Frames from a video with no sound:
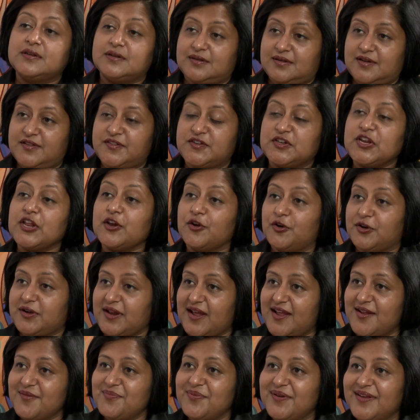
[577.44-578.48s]

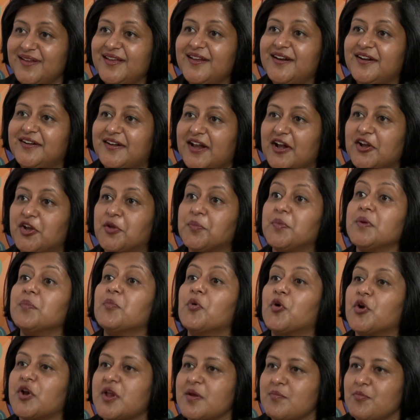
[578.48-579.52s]
stereotype, tend to be
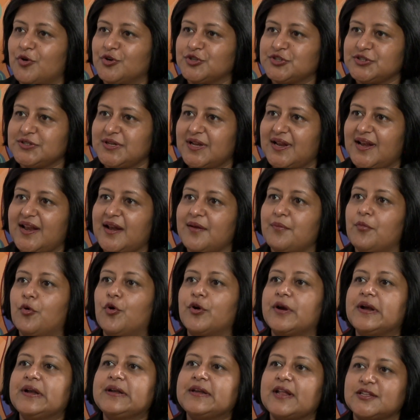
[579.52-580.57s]
more emotional and more
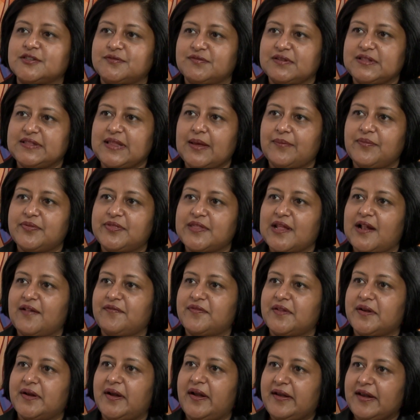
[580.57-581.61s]
in touch with themselves
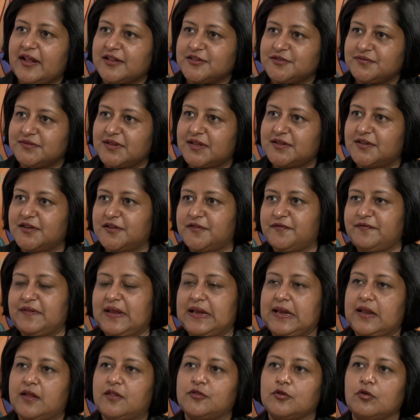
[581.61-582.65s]
and in touch with others'
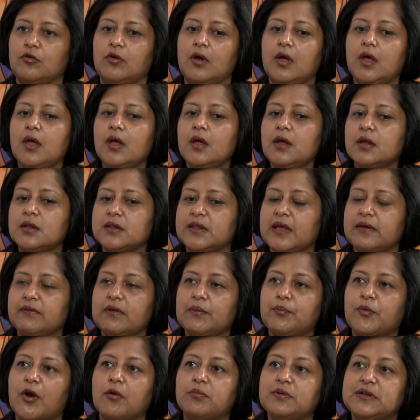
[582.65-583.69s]
feelings. So they will
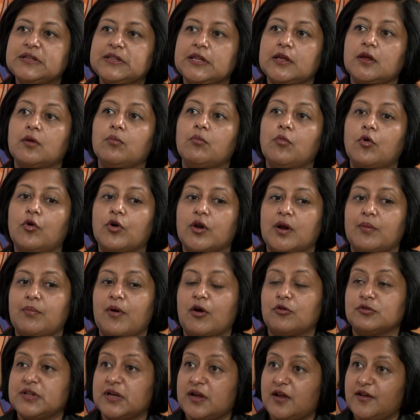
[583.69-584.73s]
probably think more
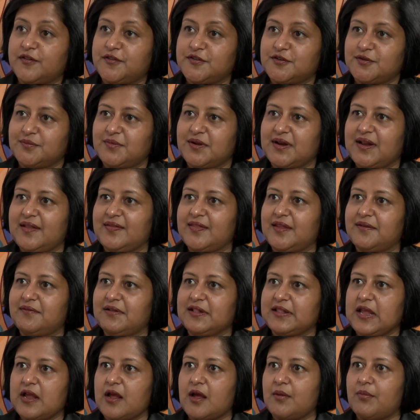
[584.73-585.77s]
about the customer, and they will
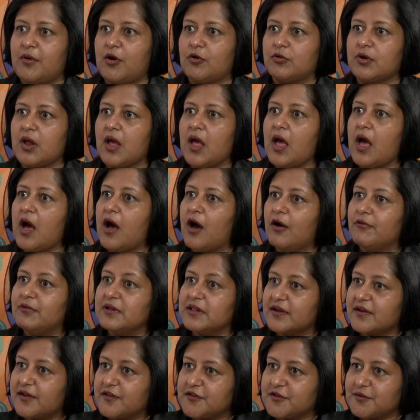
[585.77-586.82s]
think about how will
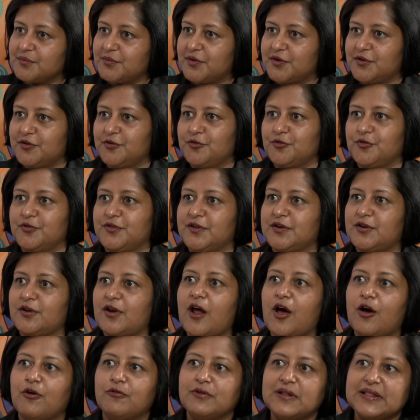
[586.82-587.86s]
the customer use it or
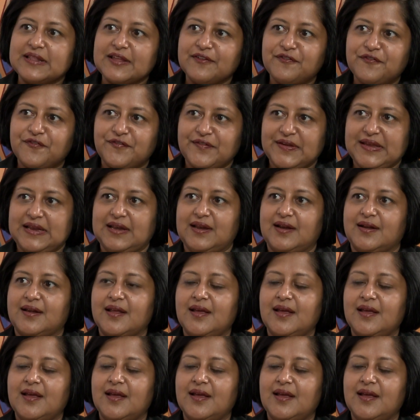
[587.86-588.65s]
how will they feel it.